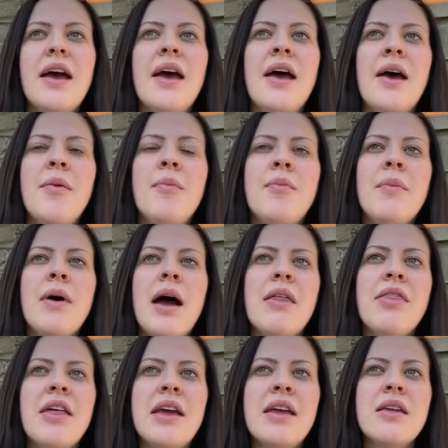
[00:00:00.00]

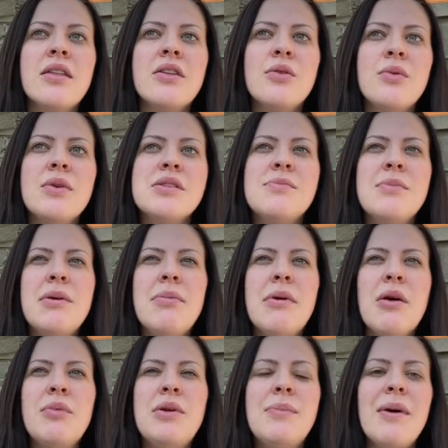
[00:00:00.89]
I think there was
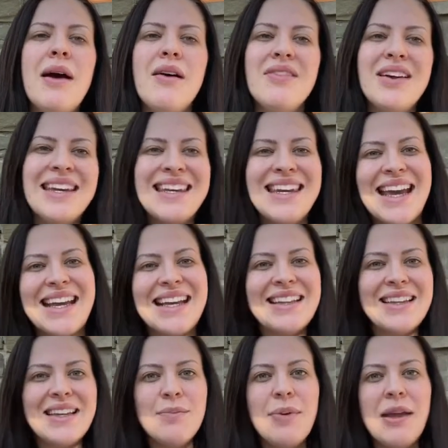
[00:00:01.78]
maybe a wee bit of a
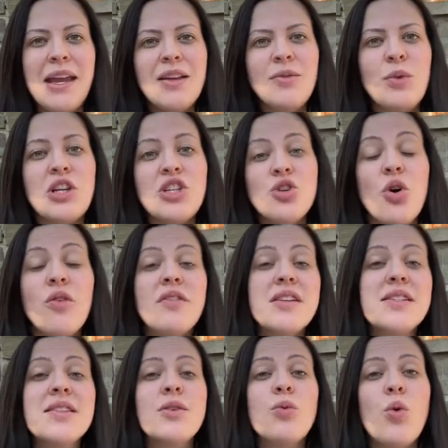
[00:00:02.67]
niggling pain, which
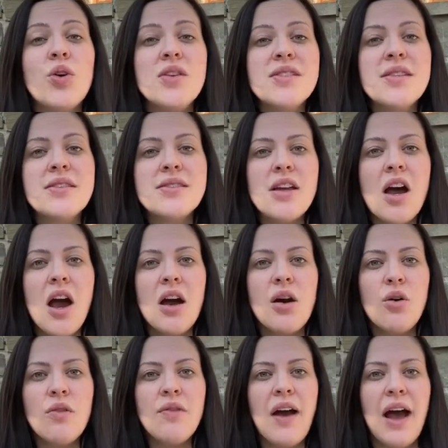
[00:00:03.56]
obviously was the start of it